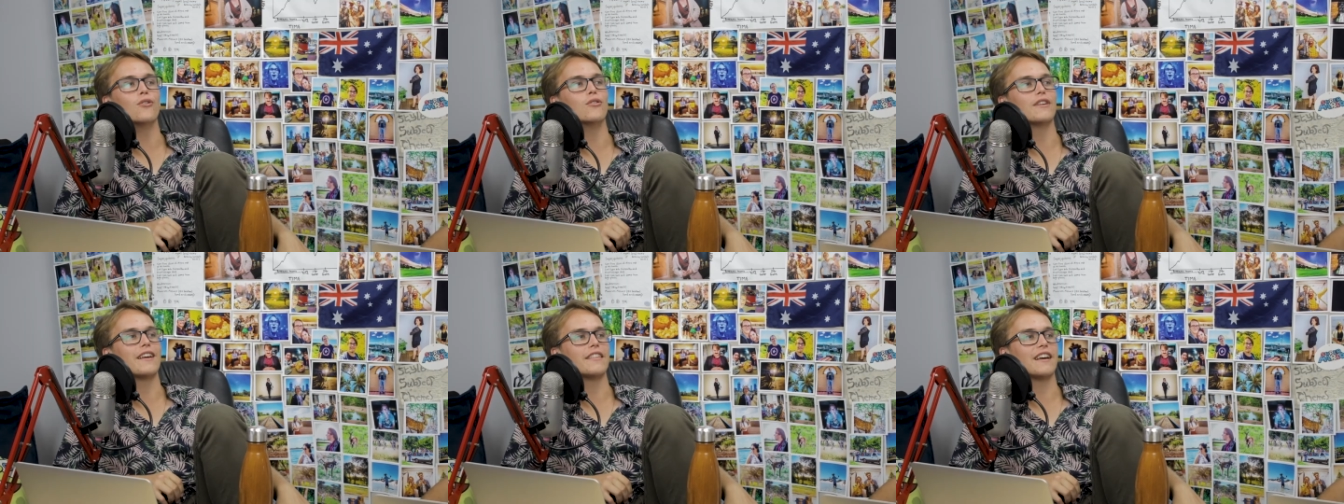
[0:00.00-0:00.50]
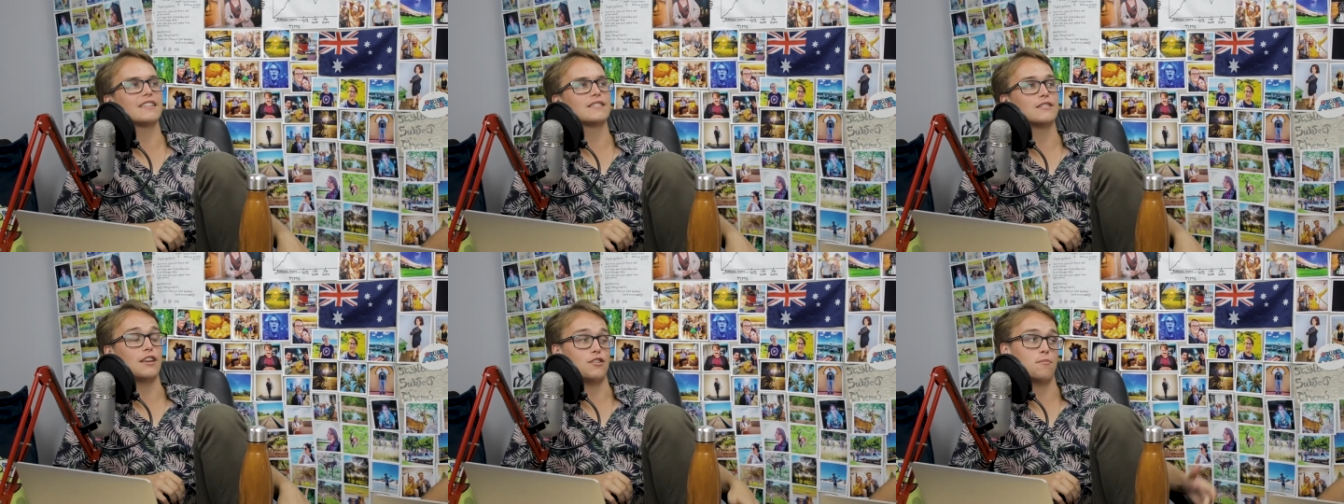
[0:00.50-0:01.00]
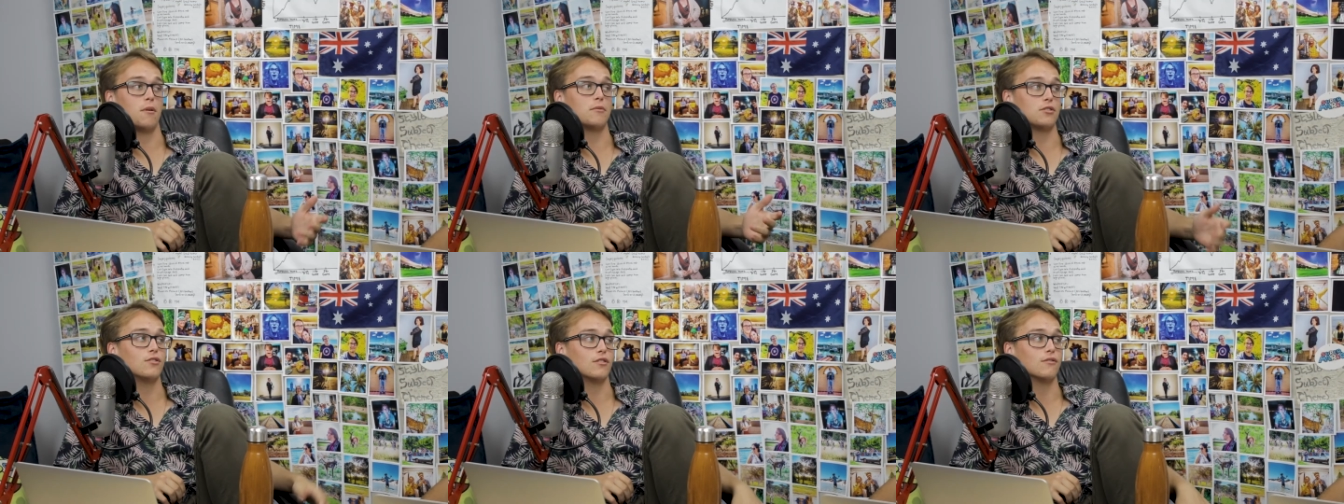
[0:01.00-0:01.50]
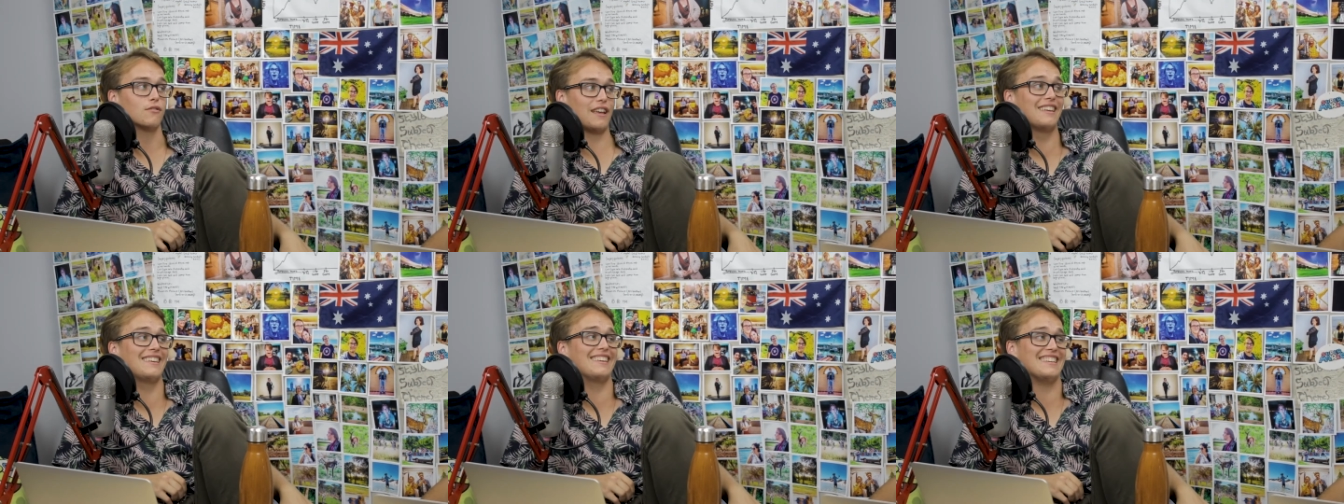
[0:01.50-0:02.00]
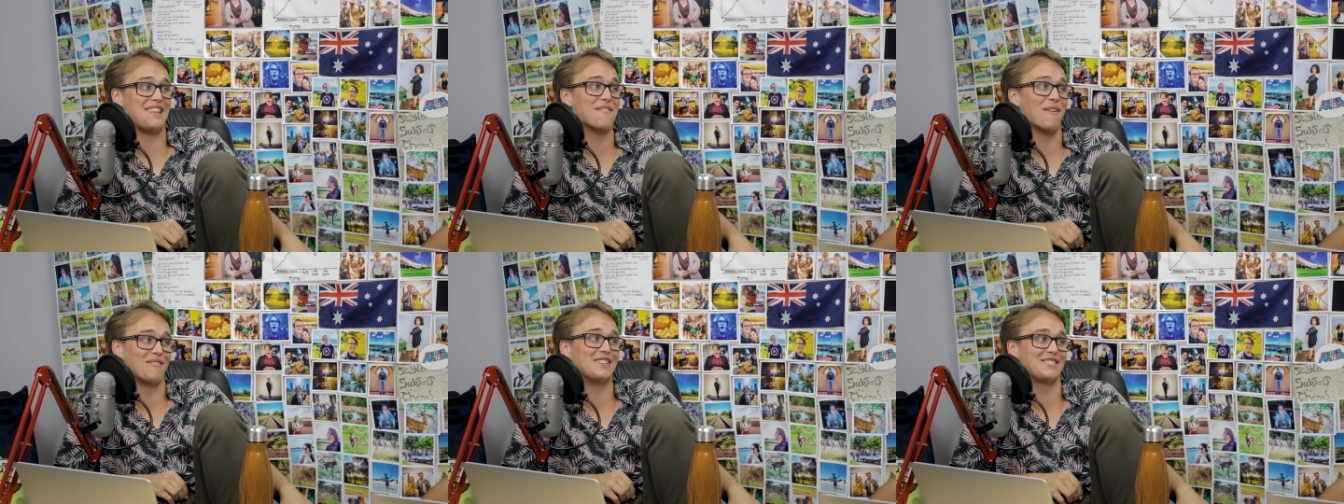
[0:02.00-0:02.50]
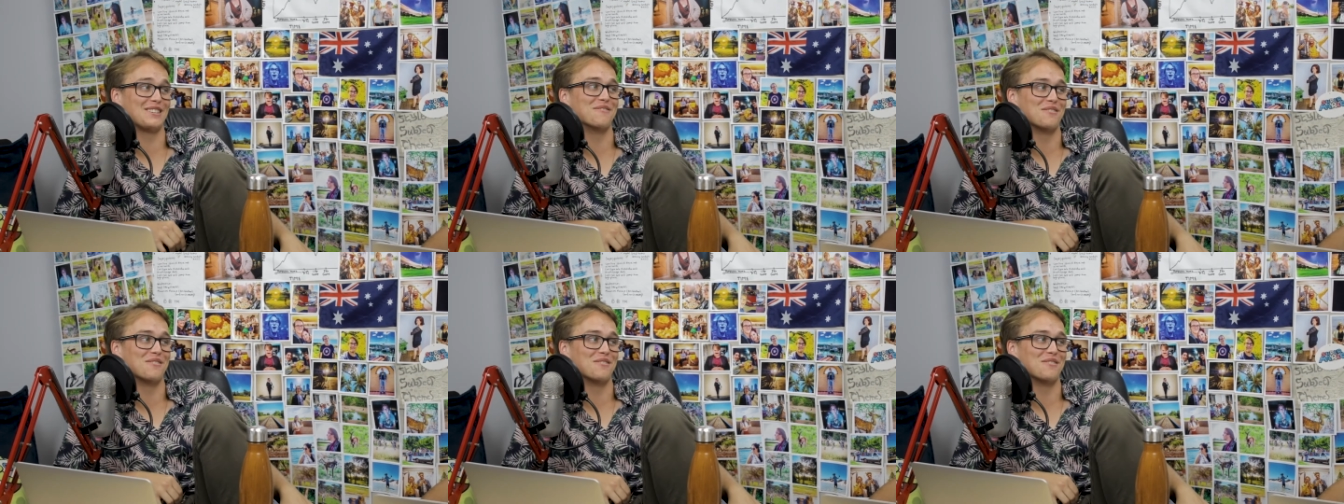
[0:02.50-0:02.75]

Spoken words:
yeah, you probably should have. You probably should have.